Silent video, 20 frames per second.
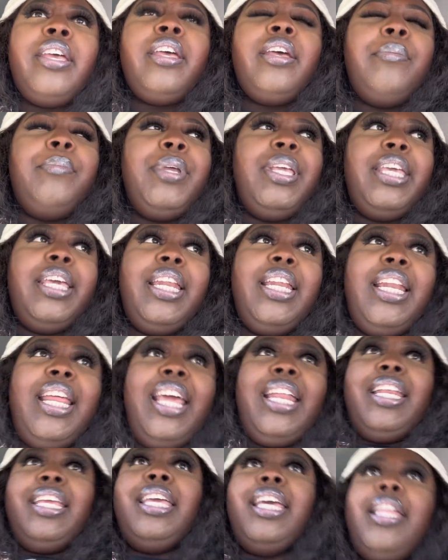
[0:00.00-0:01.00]
be getting
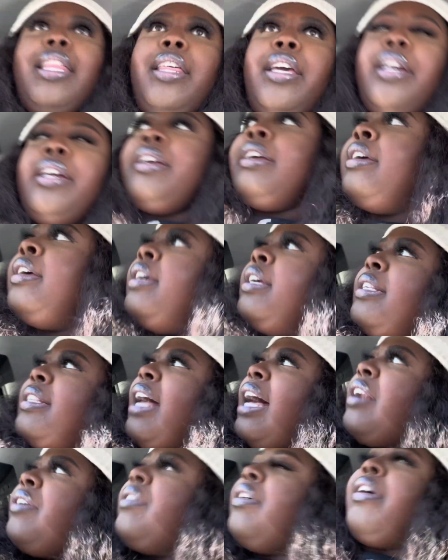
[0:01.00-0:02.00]
that together. So
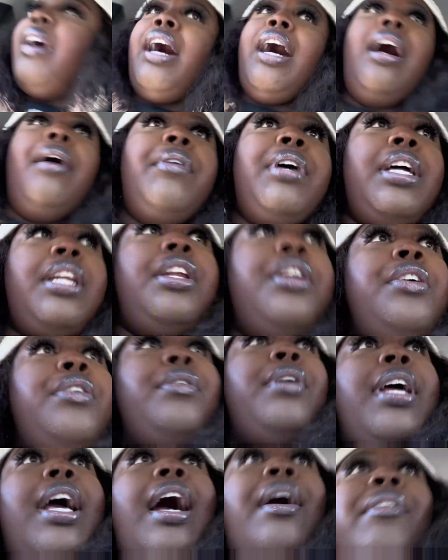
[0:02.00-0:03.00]
I don't know how I'm gonna
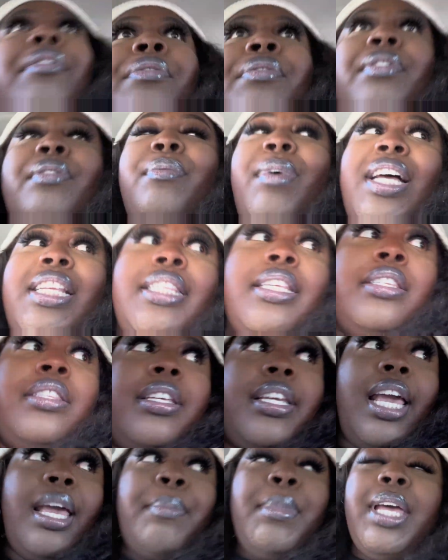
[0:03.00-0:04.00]
do it. My
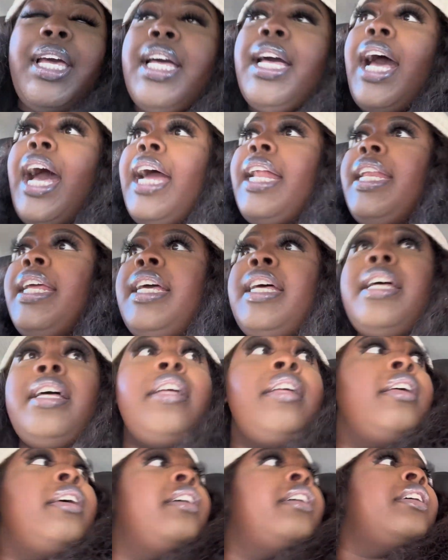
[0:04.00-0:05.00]
sister gave me a good
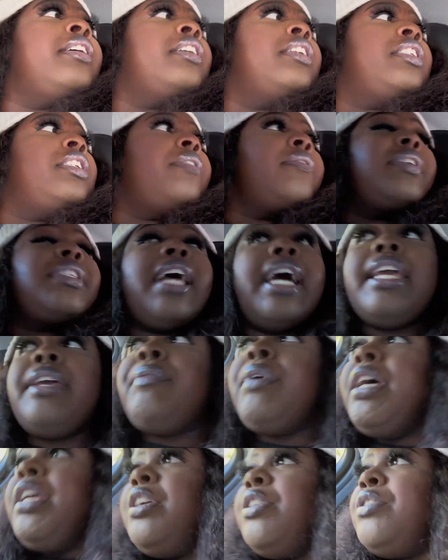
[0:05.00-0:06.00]
idea. She was like,
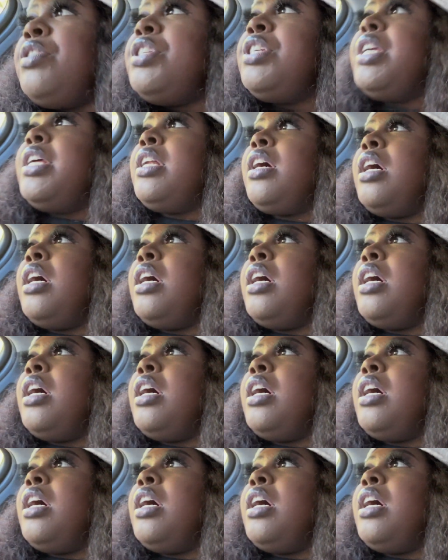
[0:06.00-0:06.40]
well, you should